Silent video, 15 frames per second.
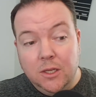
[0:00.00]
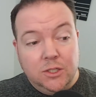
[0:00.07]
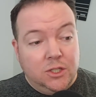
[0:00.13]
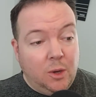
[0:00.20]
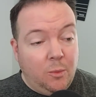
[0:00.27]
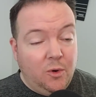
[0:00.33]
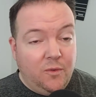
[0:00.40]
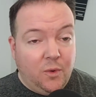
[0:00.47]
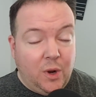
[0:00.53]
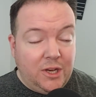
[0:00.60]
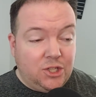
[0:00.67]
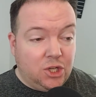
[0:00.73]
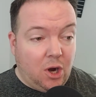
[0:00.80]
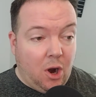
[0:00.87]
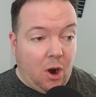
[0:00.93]
some of
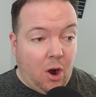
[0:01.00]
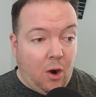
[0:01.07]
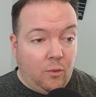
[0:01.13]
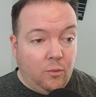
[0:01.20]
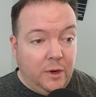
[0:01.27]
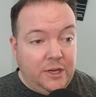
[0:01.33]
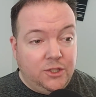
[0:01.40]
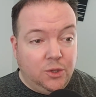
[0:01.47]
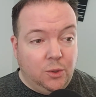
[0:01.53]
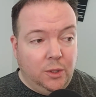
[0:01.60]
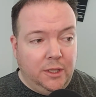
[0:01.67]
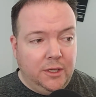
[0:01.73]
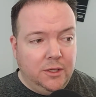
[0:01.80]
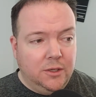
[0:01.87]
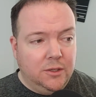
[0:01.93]
which are
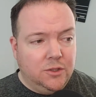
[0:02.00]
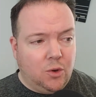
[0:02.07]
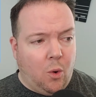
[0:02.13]
retoolings